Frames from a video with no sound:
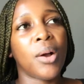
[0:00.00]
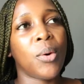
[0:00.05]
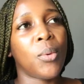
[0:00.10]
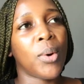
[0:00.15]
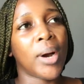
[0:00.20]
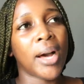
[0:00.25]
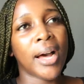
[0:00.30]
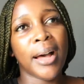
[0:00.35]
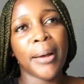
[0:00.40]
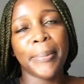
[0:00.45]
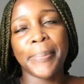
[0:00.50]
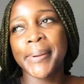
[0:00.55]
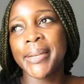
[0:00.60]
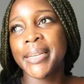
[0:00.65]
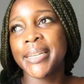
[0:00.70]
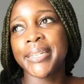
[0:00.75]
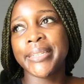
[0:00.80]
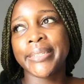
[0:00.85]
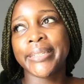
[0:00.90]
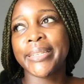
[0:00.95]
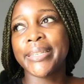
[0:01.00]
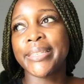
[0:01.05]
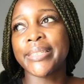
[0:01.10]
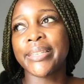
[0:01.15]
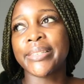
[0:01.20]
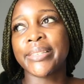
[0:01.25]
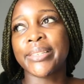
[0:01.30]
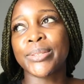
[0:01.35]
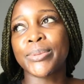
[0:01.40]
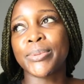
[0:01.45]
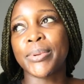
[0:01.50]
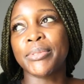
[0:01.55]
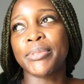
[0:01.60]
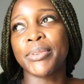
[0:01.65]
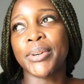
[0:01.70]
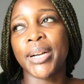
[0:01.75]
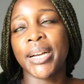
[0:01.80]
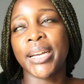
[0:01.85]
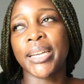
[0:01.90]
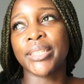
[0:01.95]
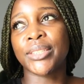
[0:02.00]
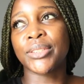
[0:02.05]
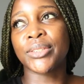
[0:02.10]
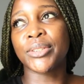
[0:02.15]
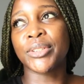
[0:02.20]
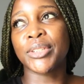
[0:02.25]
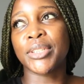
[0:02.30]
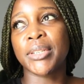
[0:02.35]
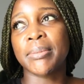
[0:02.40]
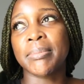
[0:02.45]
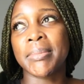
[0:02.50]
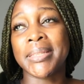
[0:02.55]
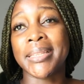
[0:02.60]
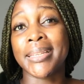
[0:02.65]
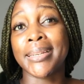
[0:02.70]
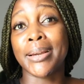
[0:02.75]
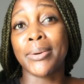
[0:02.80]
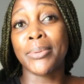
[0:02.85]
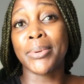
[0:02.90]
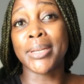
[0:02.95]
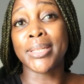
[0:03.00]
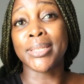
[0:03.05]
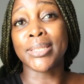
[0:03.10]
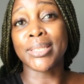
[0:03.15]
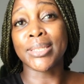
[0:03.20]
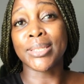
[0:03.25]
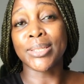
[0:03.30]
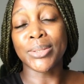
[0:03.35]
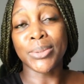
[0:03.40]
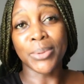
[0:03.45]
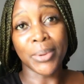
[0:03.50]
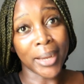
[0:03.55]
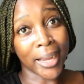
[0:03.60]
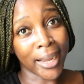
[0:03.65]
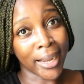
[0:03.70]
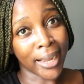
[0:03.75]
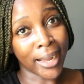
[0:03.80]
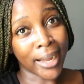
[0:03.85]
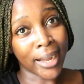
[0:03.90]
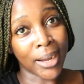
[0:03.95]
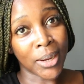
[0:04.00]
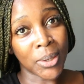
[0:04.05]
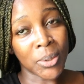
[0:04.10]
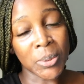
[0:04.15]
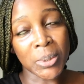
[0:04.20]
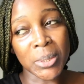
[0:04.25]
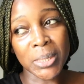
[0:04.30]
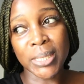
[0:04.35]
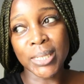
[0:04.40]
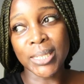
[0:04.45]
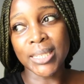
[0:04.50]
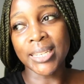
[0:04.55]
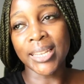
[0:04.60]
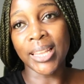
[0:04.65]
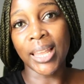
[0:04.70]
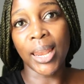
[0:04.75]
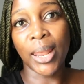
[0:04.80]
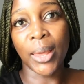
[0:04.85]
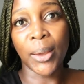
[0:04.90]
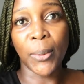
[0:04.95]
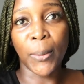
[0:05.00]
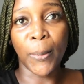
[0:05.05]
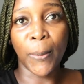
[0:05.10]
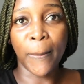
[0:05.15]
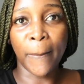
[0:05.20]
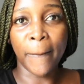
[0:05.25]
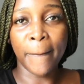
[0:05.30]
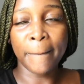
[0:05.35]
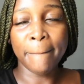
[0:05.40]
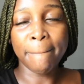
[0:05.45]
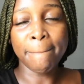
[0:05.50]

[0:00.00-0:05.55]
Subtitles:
What happened is I just went for ice cream and then I went to hang out, you know,